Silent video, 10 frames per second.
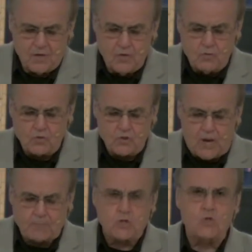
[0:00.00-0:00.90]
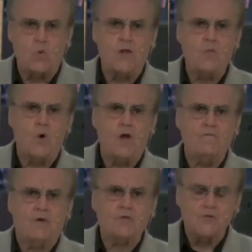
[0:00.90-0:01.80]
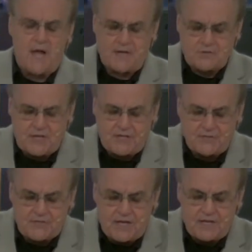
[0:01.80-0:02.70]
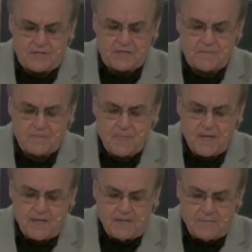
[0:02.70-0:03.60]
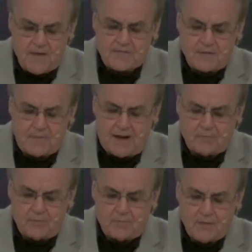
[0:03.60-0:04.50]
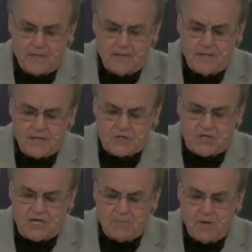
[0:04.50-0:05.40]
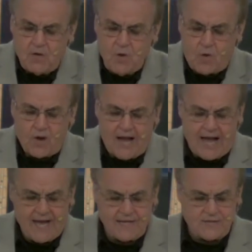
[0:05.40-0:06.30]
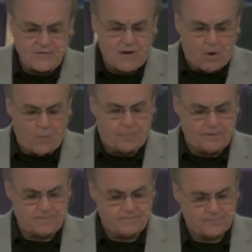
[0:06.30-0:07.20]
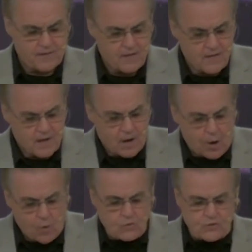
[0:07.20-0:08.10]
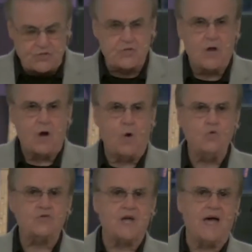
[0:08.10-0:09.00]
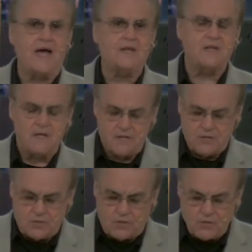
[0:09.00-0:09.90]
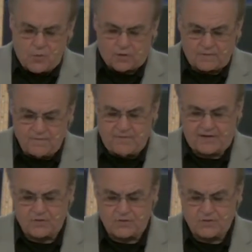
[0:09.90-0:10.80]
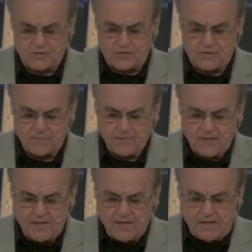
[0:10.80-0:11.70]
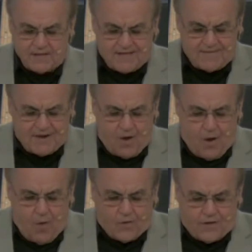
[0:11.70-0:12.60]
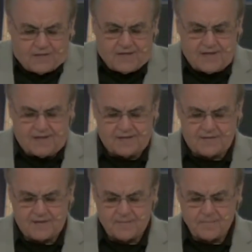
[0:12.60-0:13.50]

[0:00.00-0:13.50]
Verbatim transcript: Luke chapter 21, verse 19 says in the Message Bible, Keep your eyes open, hold, hold tight to your convictions, give it all you got,